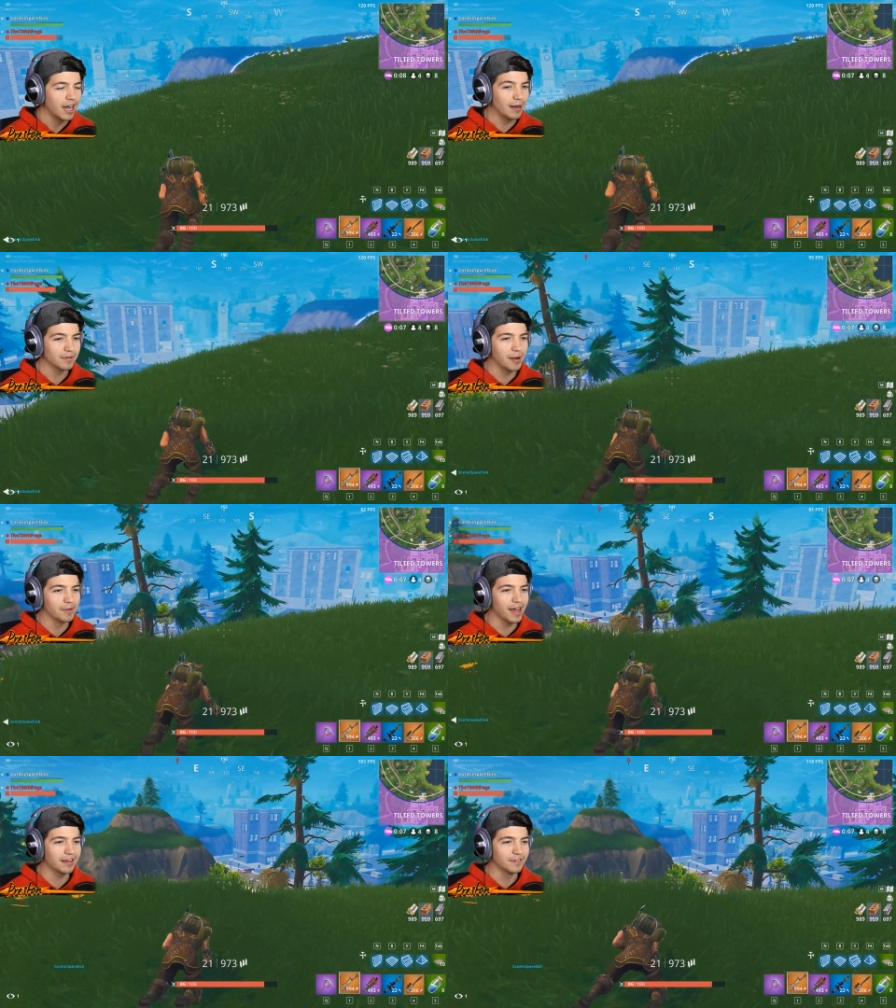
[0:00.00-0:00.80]
I'm, I'm
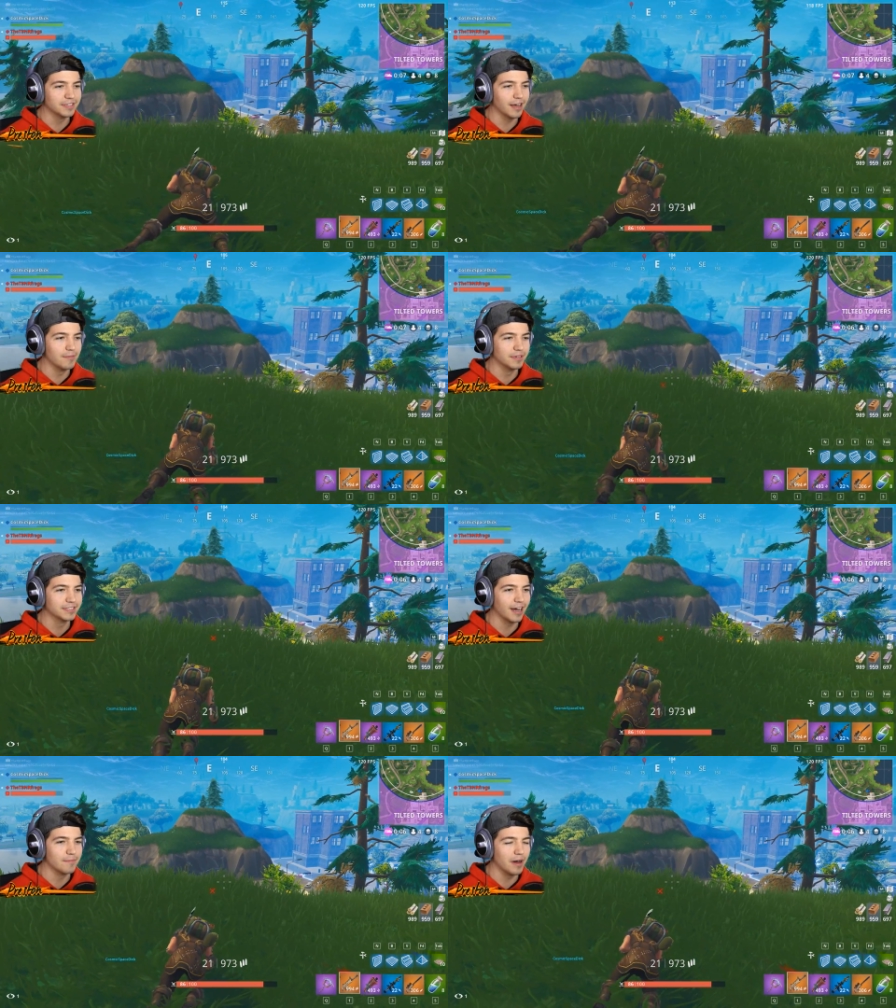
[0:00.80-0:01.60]
kind of, in, I'm, in,
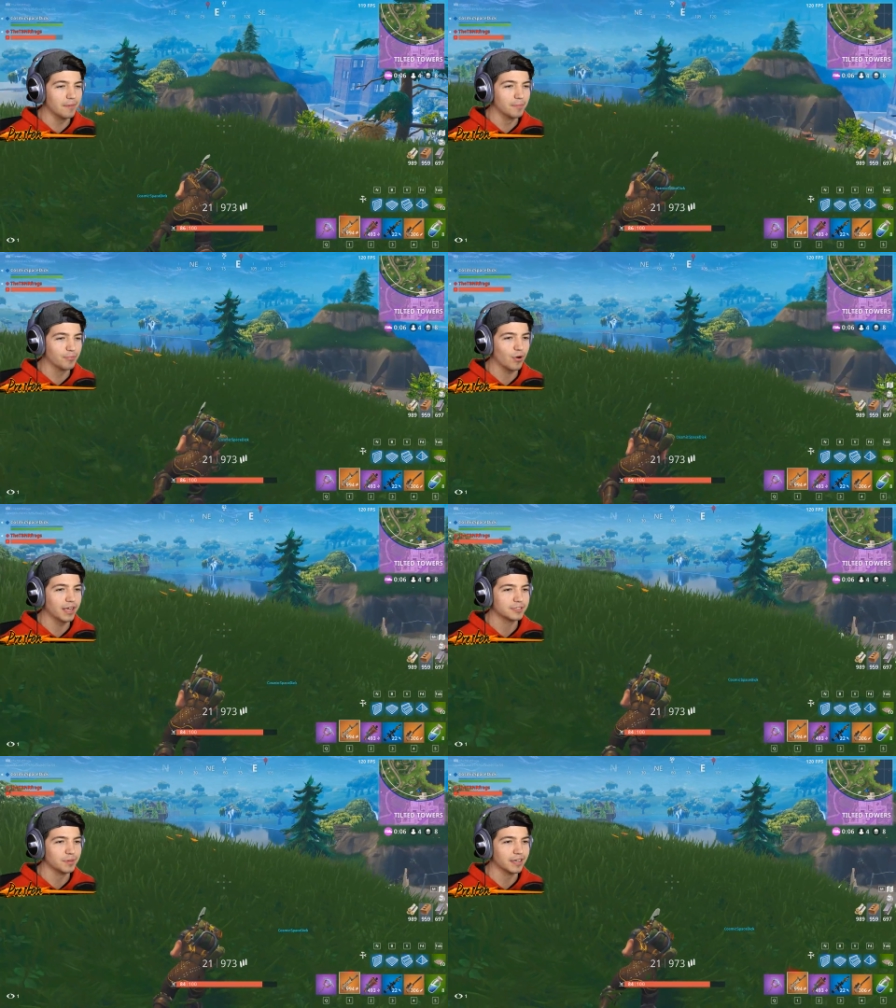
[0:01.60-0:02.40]
I'm, I'm
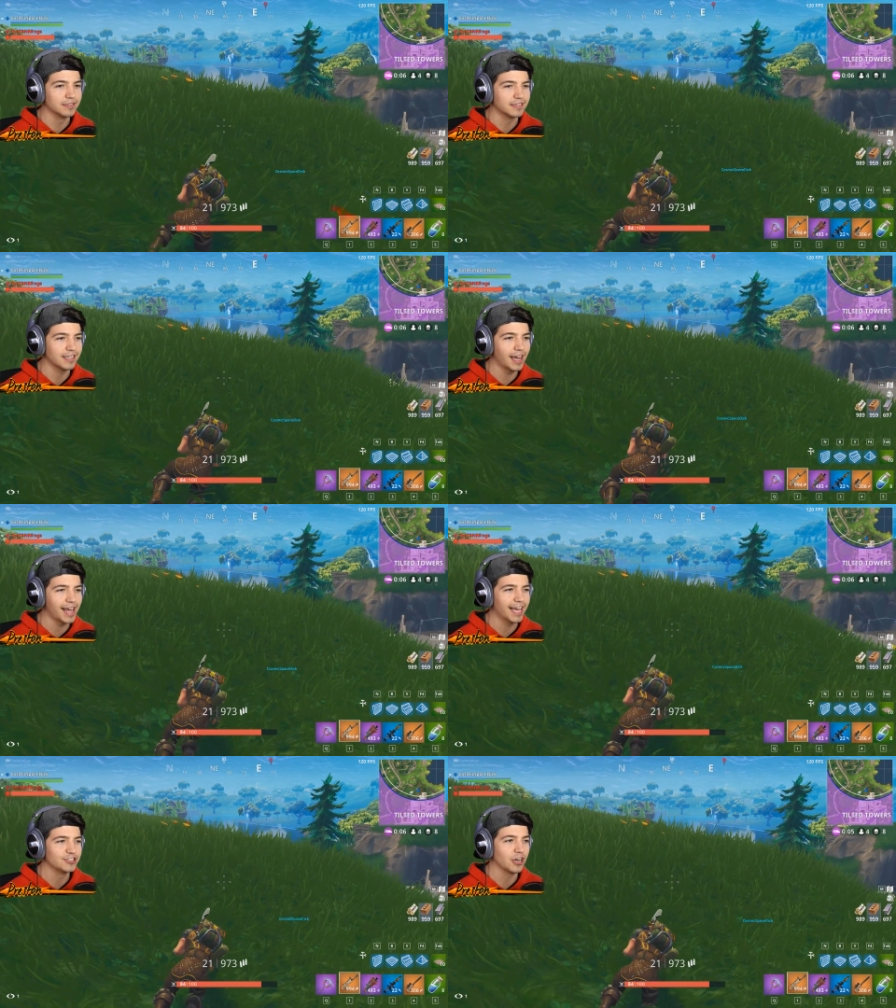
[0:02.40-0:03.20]
impressed because he got
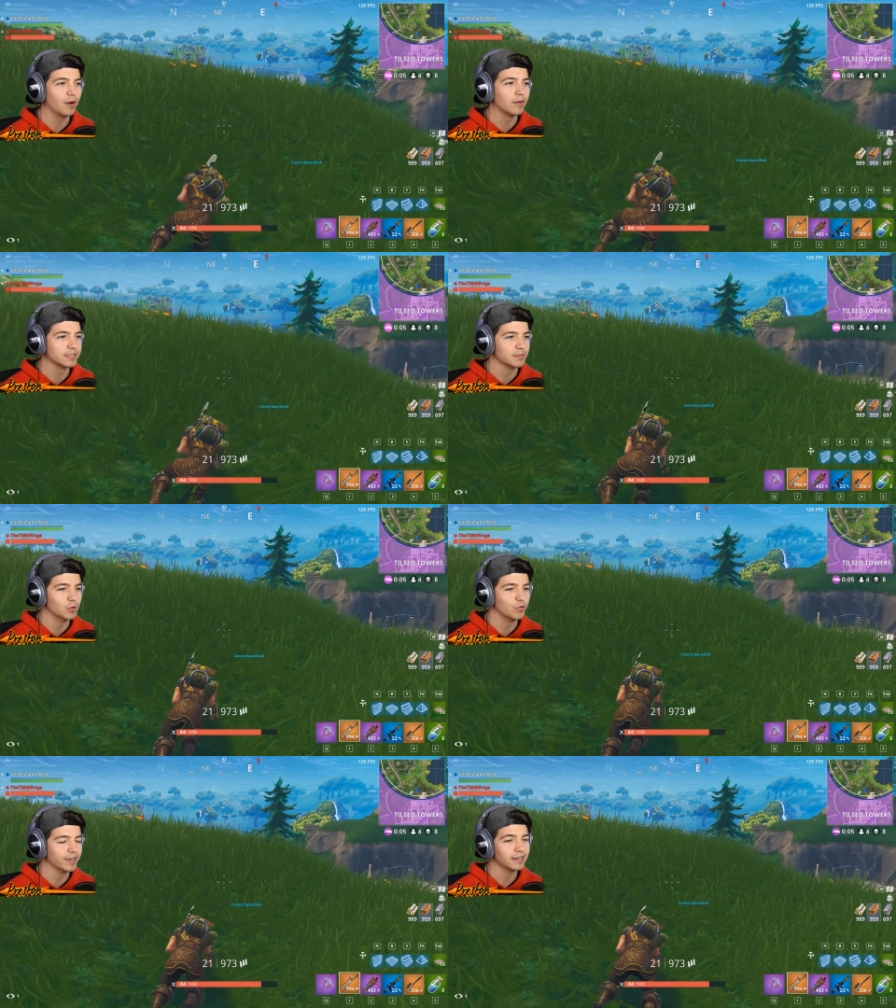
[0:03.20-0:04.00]
a headshot while I was like
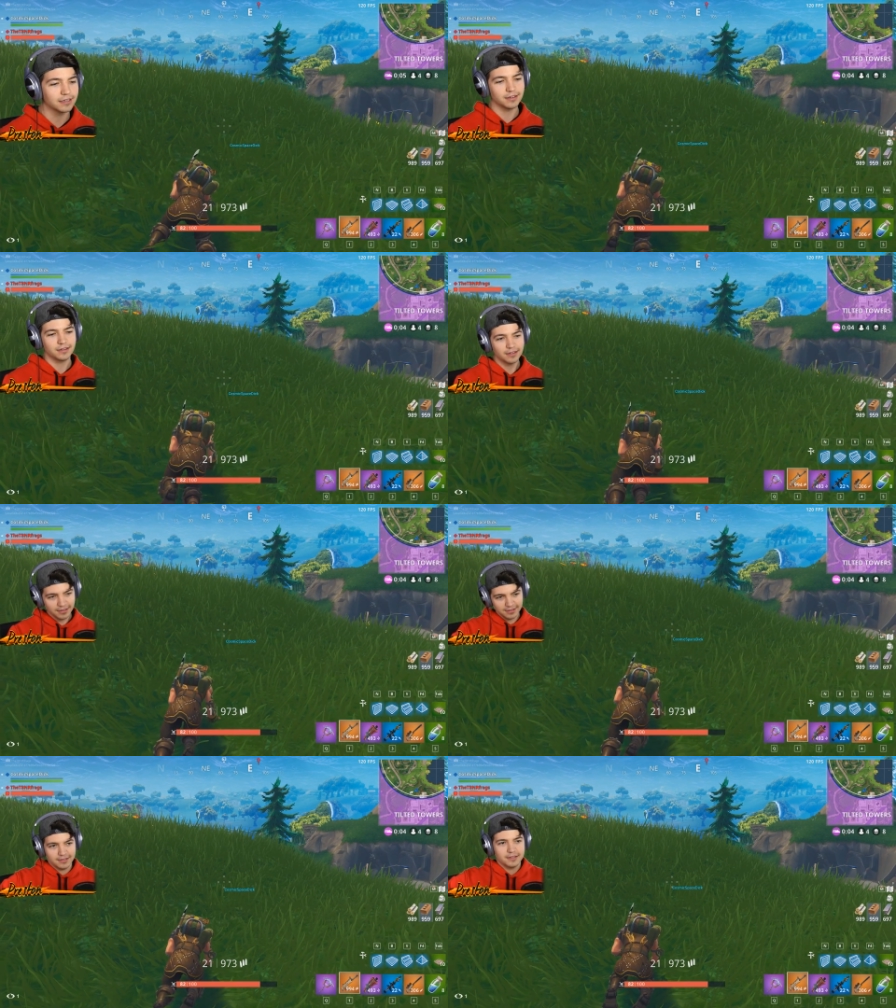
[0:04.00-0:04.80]
moving.
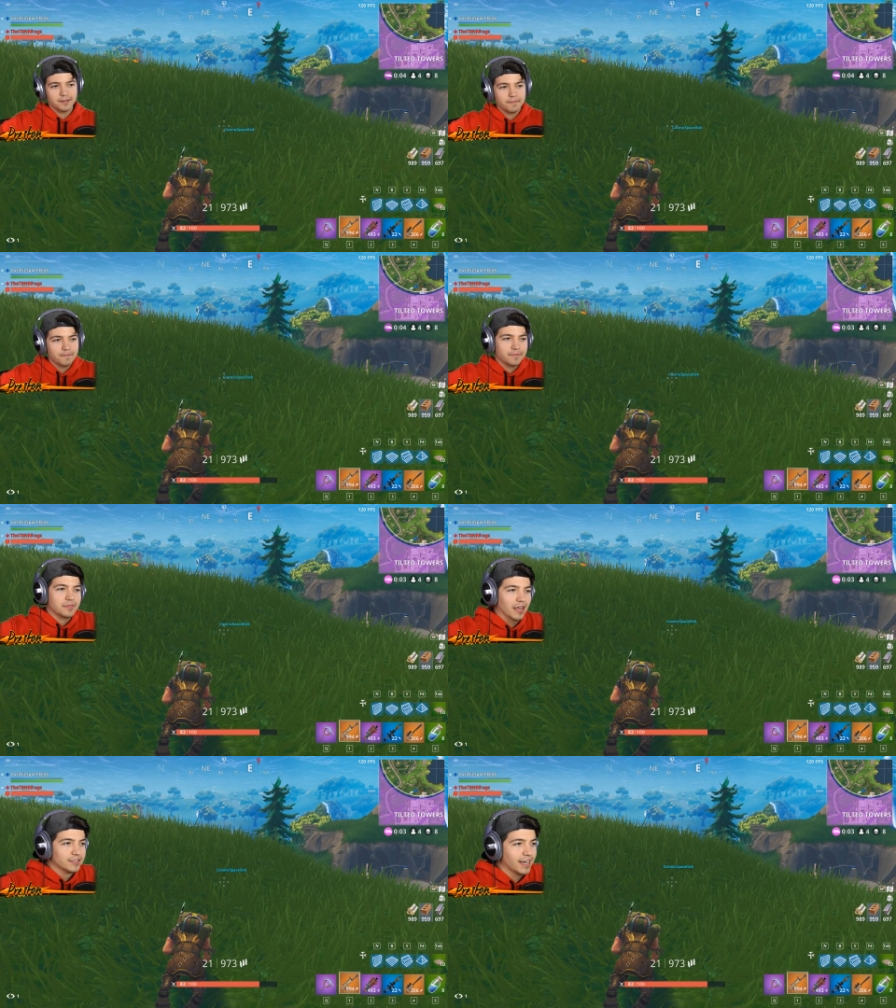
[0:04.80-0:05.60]

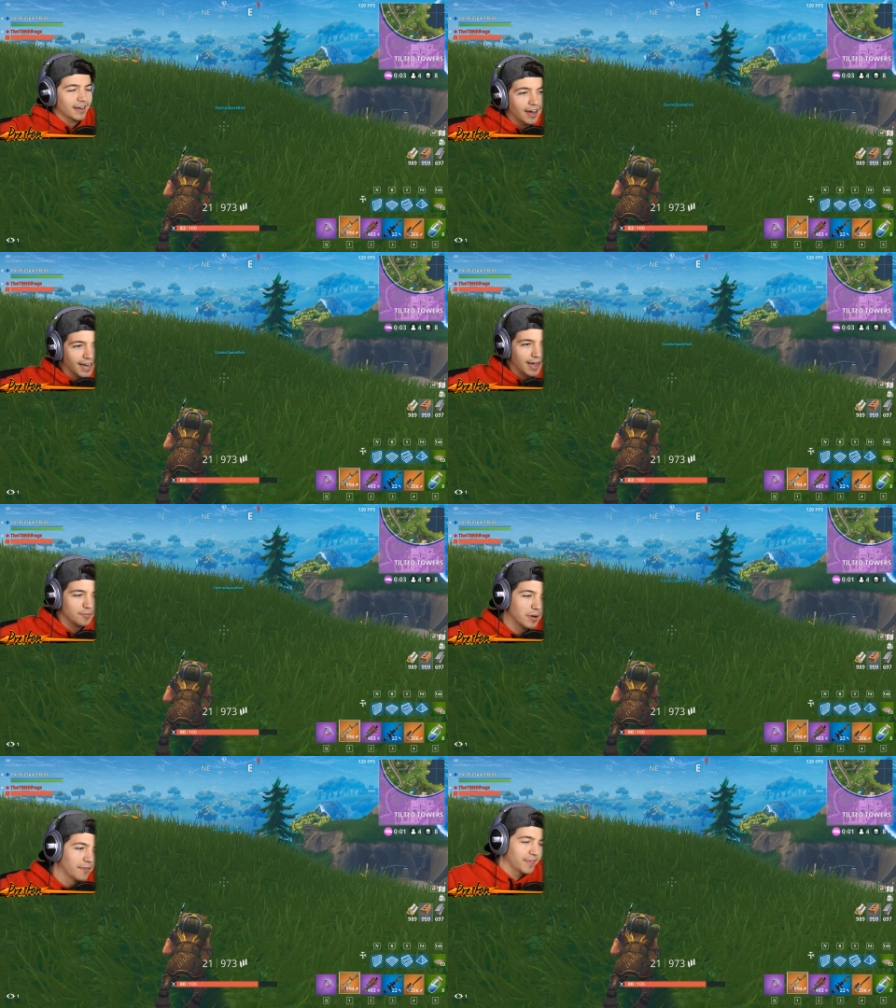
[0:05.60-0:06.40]
I was kind of not yeah, happy
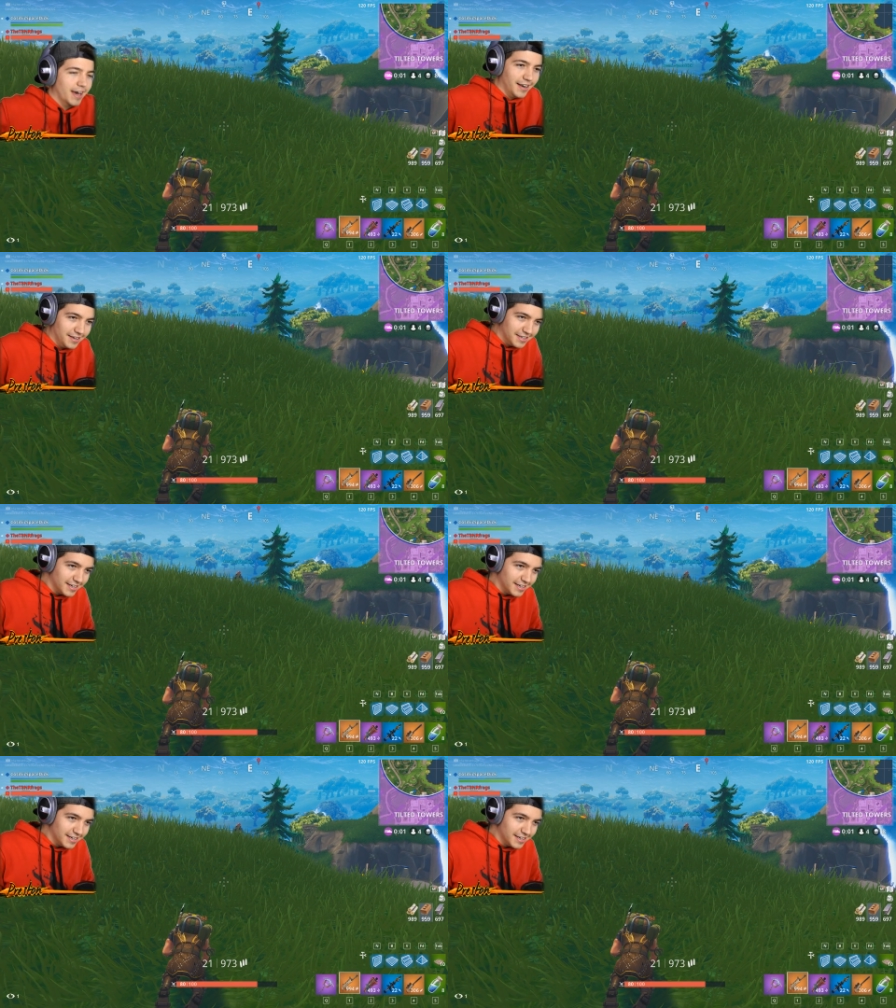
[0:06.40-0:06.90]
gotta, about that. I gotta, I